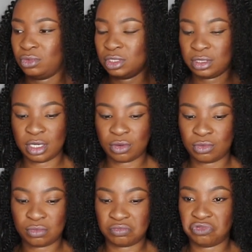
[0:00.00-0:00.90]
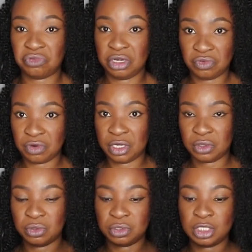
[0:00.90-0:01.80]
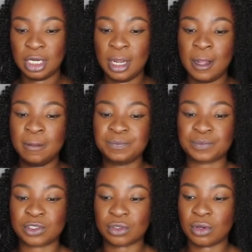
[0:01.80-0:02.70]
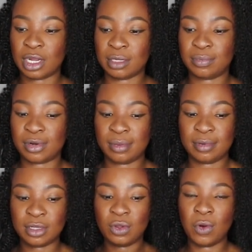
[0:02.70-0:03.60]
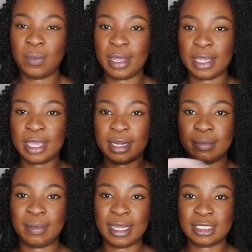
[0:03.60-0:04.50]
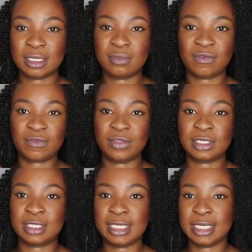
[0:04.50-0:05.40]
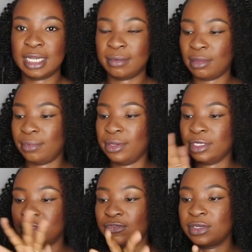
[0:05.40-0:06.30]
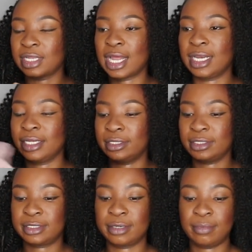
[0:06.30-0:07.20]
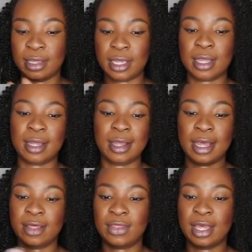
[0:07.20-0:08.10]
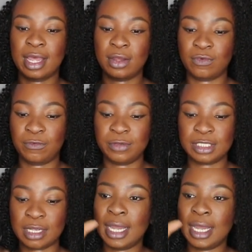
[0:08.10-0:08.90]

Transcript: was like really really good. So I'll probably go back and buy some of this linen, maybe in different colors, and make other outfits.